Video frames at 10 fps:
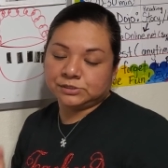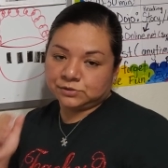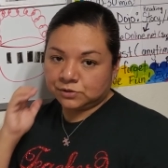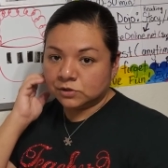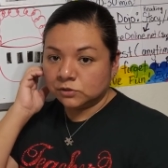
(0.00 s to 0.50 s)

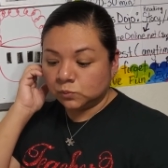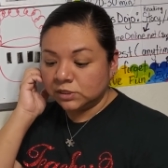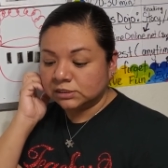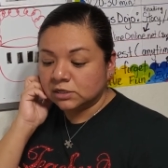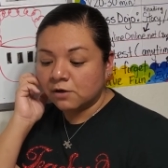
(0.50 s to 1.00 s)
and girls,
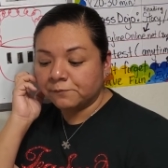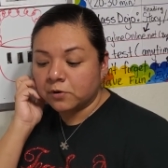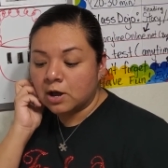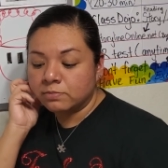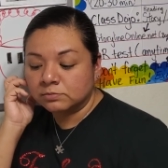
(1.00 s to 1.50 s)
we solve
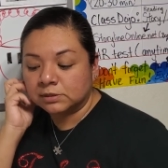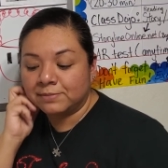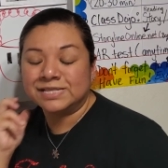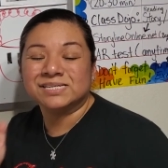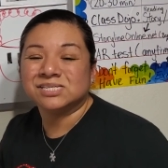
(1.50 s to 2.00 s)
problems and
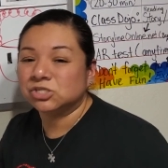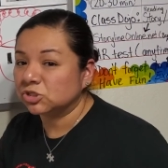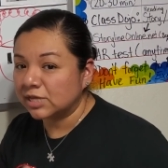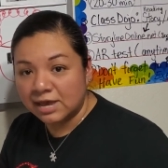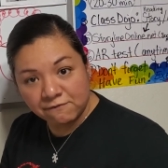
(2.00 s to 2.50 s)
make
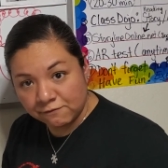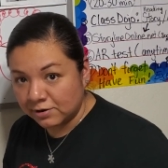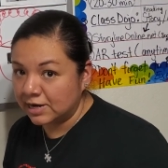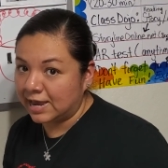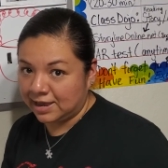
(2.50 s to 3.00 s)
decisions
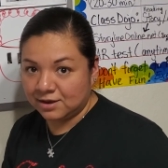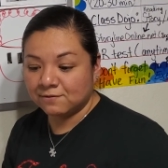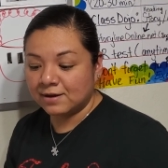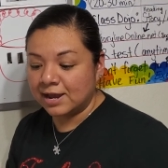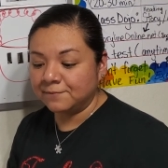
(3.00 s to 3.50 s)
every day,
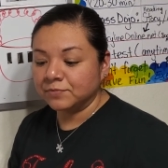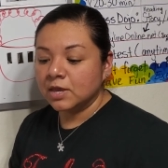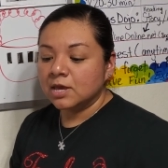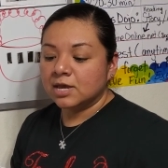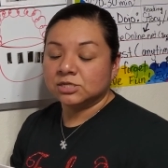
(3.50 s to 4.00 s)
right?
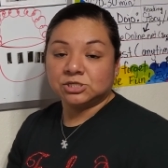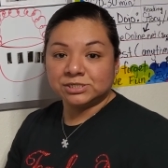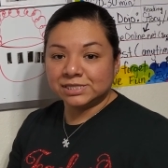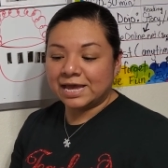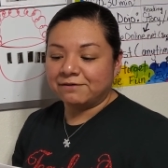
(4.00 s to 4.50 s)
It's
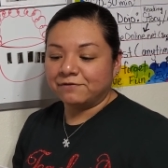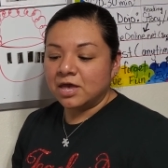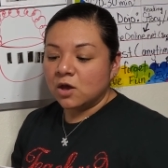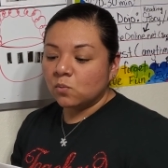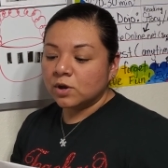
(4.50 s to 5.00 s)
just life.
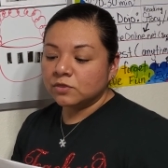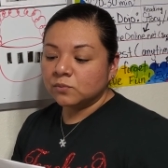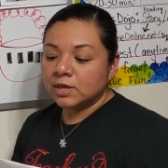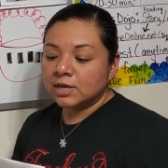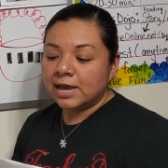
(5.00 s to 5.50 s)
Whether
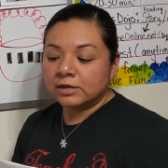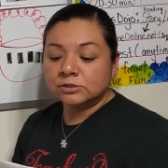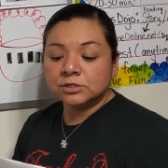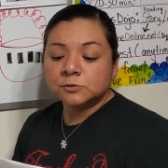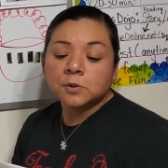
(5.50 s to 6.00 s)
we
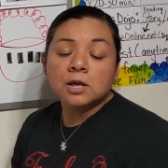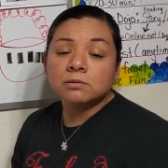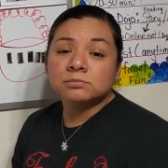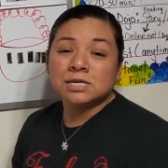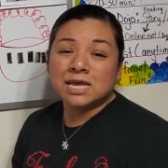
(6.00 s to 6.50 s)
encounter these
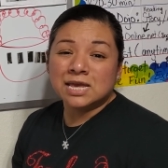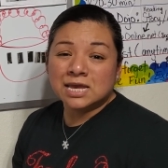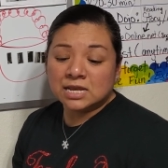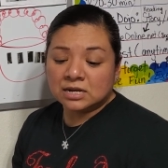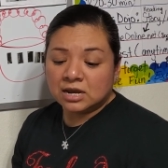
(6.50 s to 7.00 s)
problems
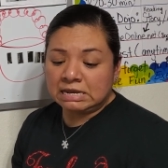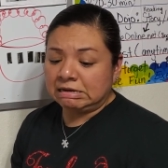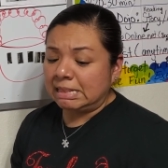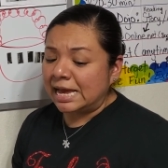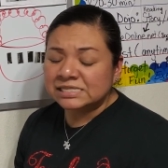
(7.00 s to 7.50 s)
in, in
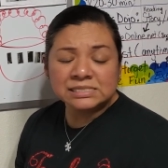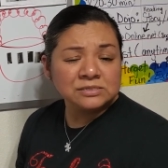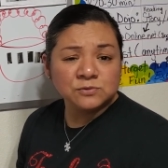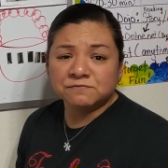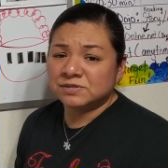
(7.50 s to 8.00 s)
class,
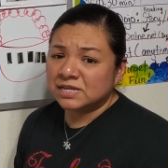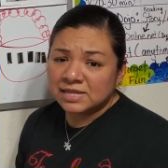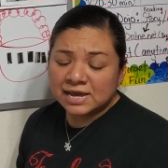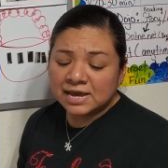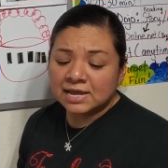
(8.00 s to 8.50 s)
we've done
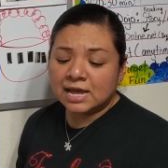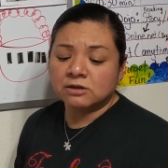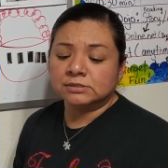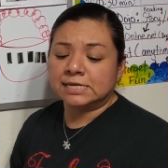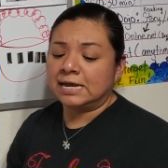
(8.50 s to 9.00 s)
that,
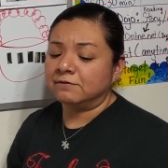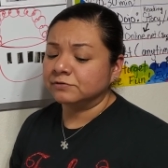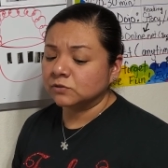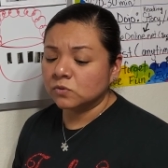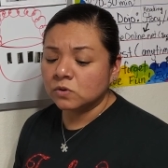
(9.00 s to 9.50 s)
outside of
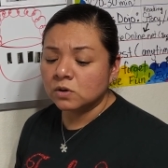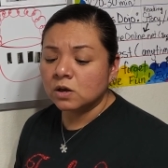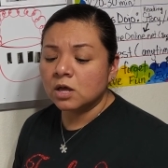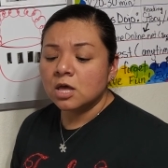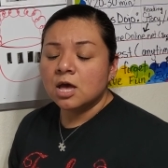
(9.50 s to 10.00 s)

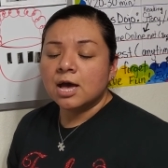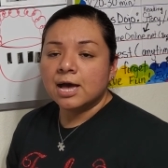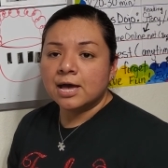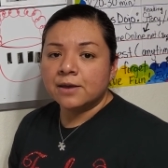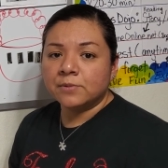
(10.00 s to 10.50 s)
school,
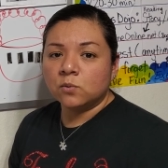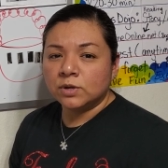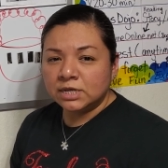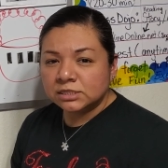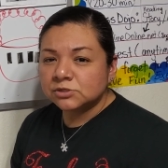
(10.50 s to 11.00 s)
um, we
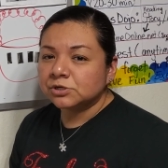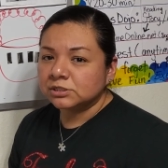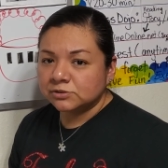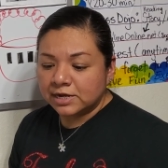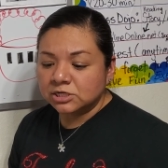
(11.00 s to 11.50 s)
need certain
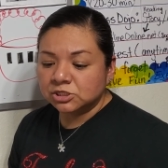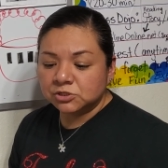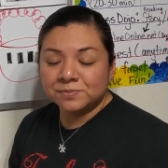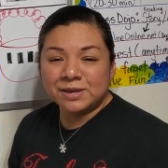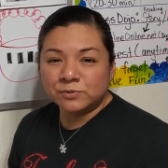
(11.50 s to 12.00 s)
strategies
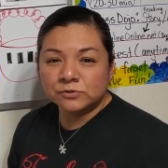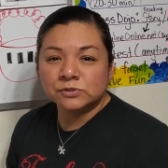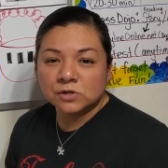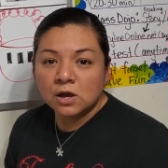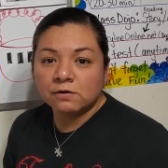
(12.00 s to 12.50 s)
to be able to
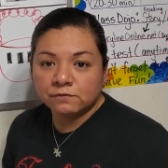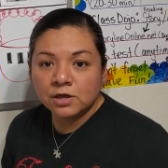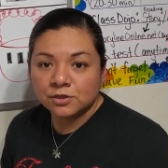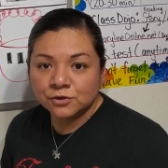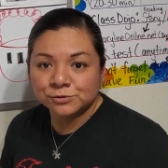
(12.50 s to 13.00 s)
solve
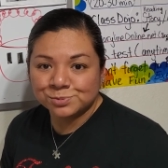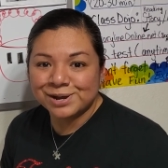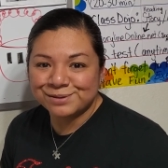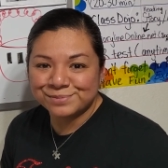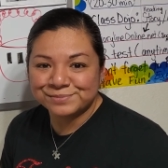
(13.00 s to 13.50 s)
those
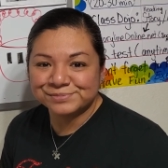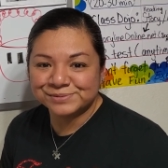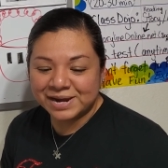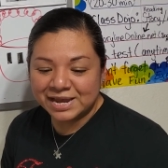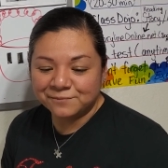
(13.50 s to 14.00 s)
problems,
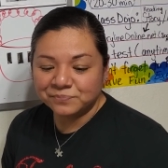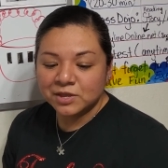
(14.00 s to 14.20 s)
right?